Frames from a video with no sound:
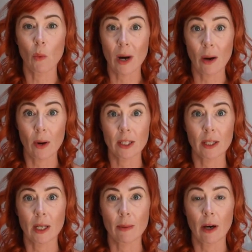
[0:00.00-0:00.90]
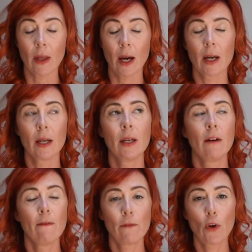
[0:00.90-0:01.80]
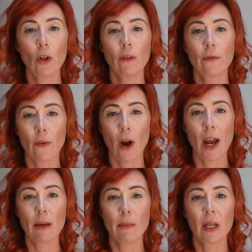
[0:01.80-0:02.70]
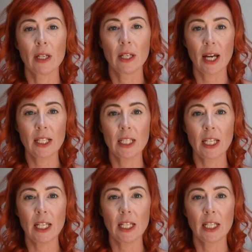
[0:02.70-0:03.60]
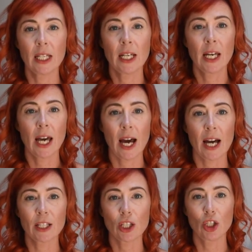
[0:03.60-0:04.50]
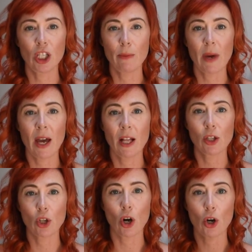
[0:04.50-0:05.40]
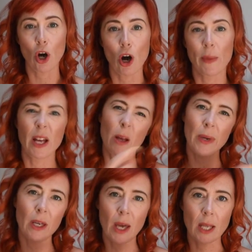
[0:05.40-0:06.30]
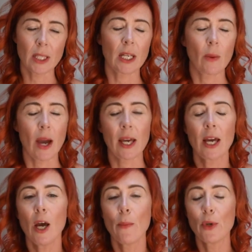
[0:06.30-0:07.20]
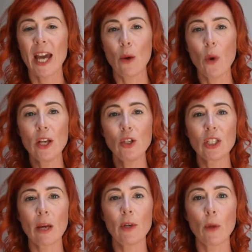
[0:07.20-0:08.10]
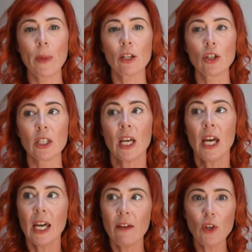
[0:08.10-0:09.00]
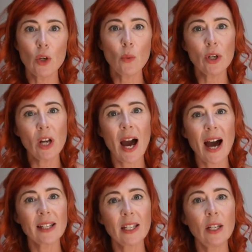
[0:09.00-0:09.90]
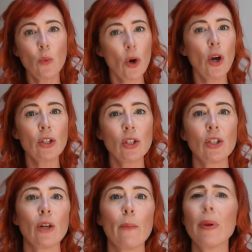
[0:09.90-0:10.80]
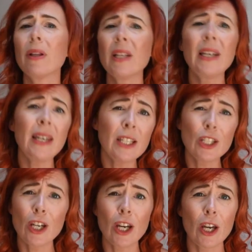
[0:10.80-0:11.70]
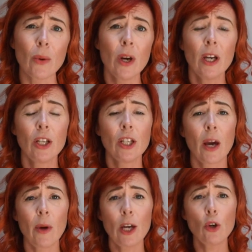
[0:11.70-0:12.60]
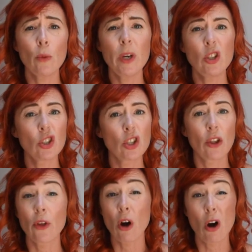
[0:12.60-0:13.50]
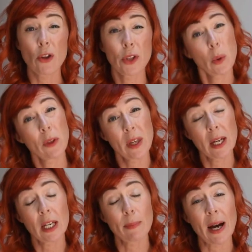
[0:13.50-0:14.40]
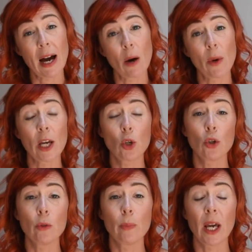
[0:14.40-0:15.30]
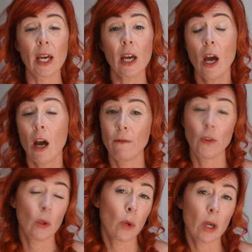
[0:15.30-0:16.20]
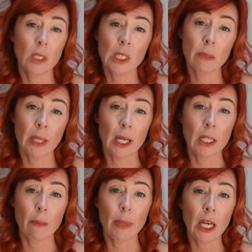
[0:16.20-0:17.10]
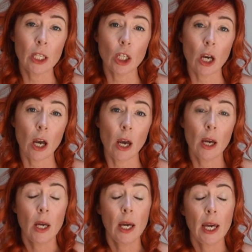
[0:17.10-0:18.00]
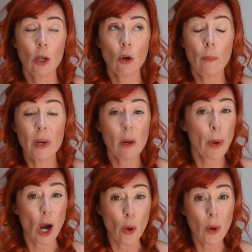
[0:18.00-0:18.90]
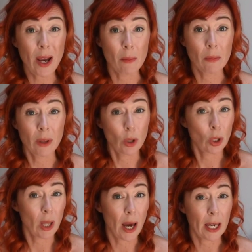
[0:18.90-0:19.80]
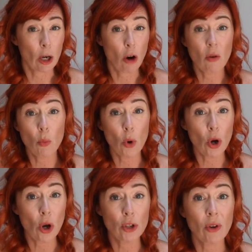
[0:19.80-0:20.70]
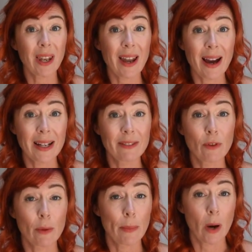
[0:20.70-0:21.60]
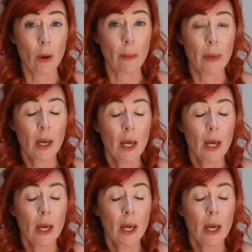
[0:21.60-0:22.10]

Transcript: Wow, I had to think about that. fullframe19@gmail.com. It'll be at the end anyway. But yeah, when you send me your pictures, if you want to add any words to them, please do. You know, it could be just a thought that you were thinking about. It could be a few words explaining the picture. It could be a poem that you like, or a word or a line from a poem.